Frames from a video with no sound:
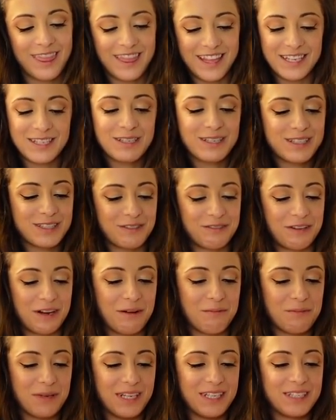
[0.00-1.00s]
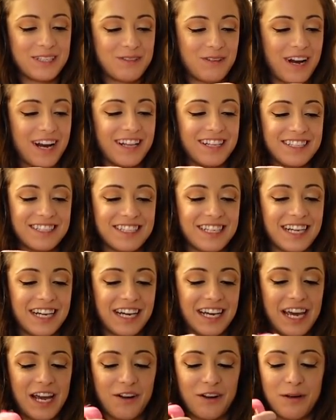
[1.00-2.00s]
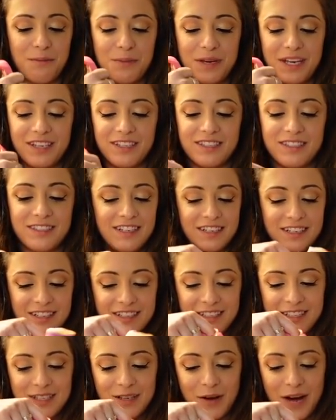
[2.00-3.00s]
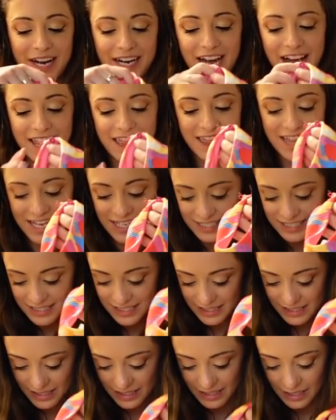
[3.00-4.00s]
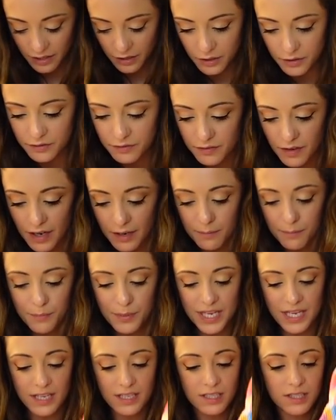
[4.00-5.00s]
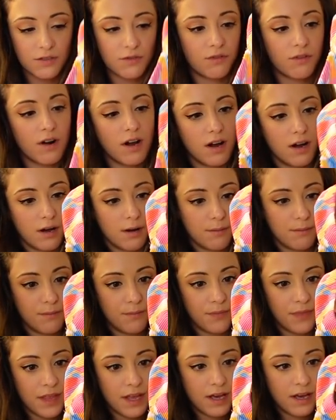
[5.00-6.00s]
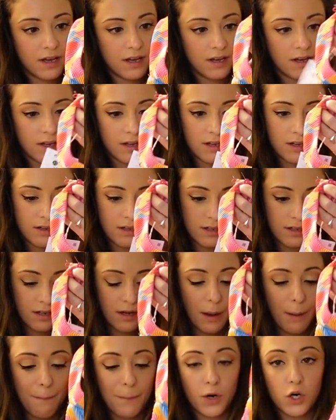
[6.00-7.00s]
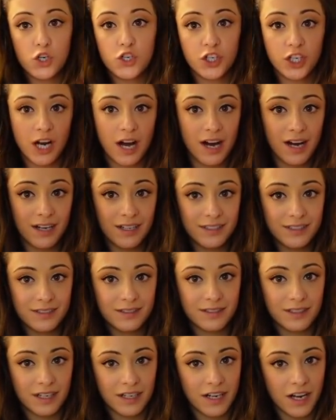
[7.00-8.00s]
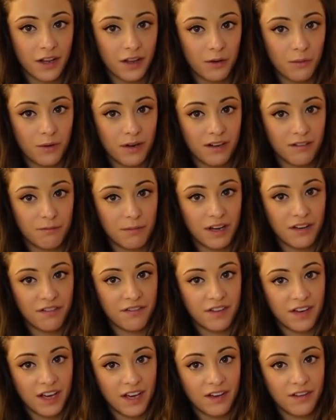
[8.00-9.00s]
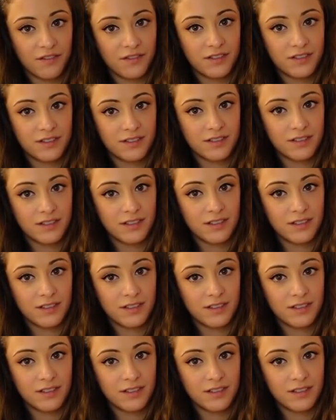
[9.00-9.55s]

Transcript: This is a fun piece, right? This is like a carry piece. So I got this little fun piece from Bershka, another one of my faves.